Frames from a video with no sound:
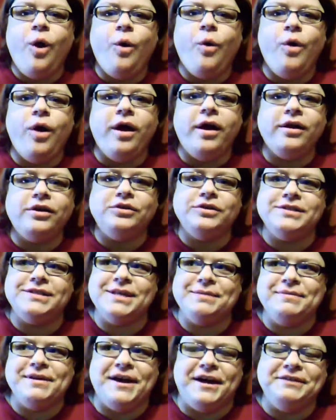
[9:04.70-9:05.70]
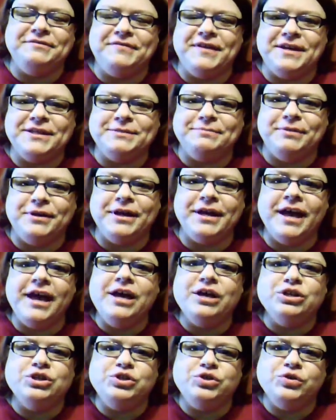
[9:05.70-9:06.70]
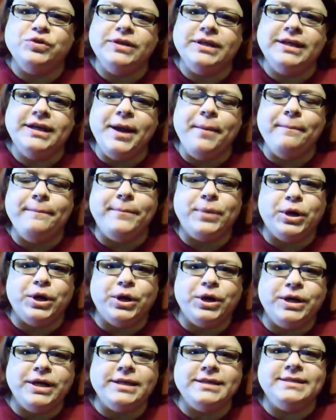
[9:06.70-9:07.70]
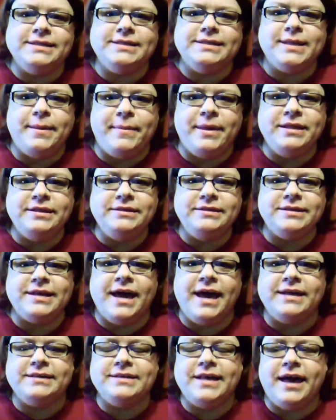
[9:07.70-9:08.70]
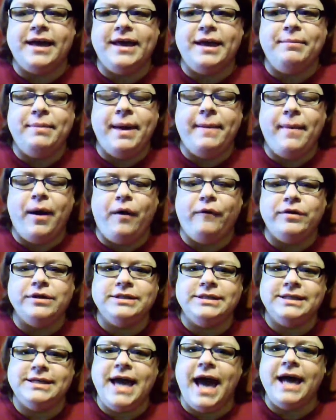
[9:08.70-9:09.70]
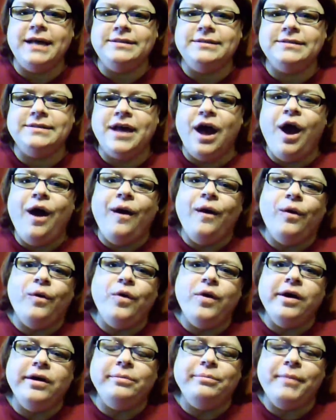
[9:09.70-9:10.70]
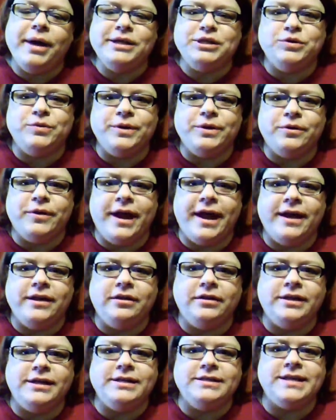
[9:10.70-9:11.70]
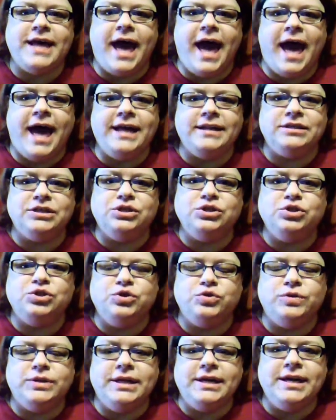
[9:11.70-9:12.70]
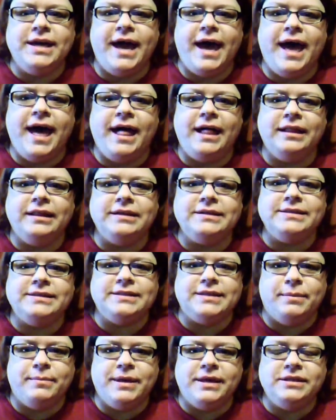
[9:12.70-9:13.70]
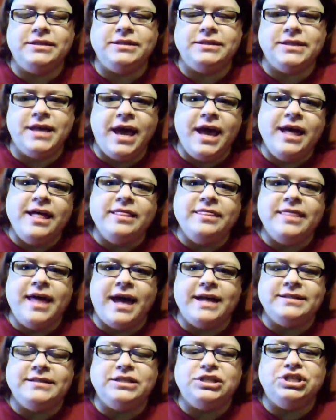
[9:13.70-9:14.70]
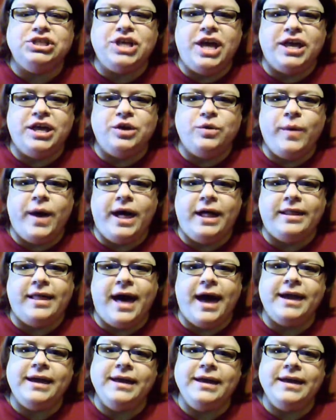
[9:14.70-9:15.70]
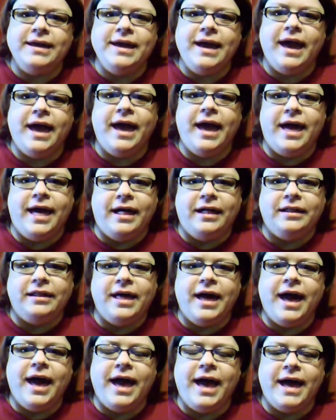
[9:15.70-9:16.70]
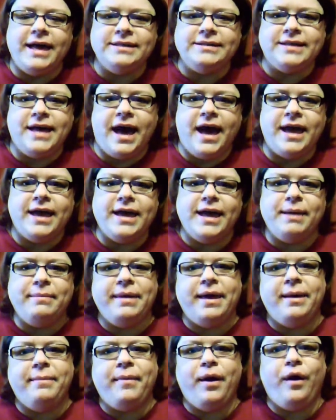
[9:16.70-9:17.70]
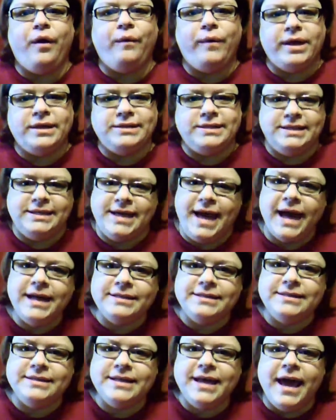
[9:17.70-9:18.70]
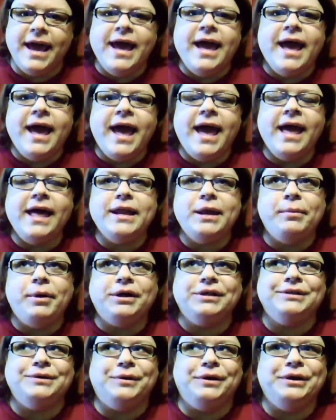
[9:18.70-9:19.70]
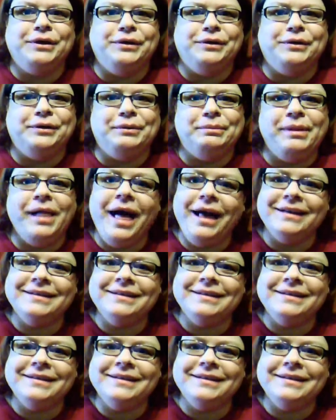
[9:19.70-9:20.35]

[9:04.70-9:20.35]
or you'll see me on Facebook, Julie Bird Simmonds, Simmonds, or my Twitter handle is at Julie L. Simmonds. That's JulielSimmonds, and I'm also on Google+.